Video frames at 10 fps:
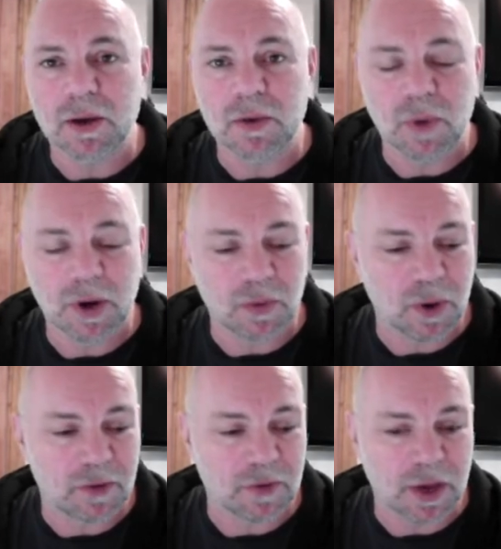
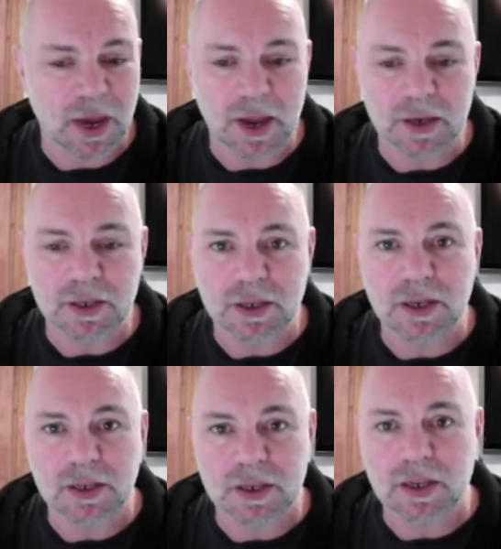Whenever you can.
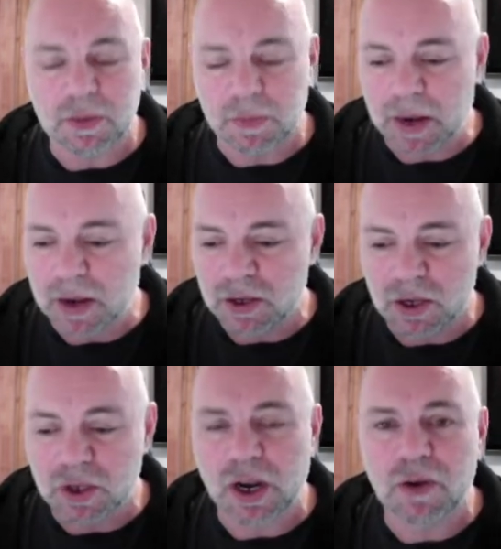There's been a
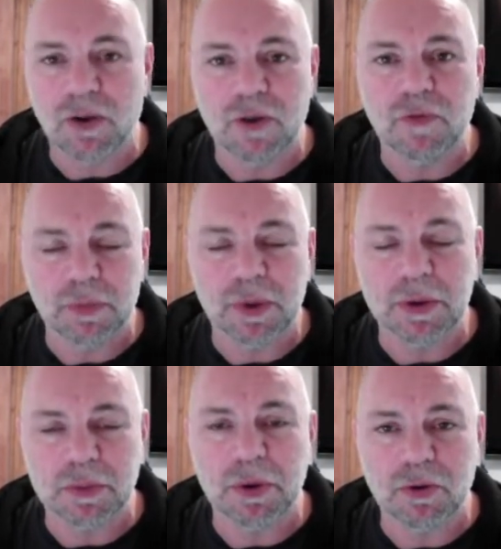slow growth, but
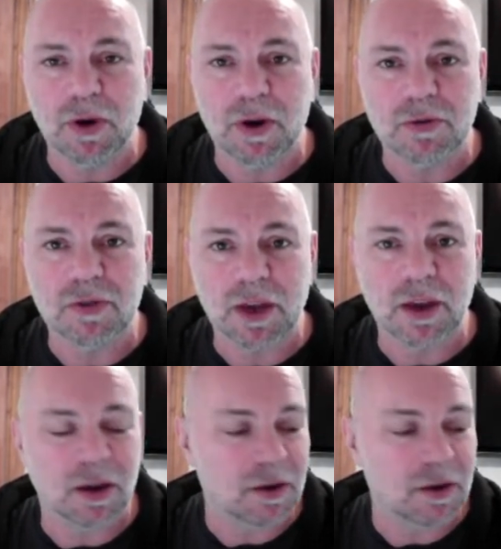it's been growth. Thank you.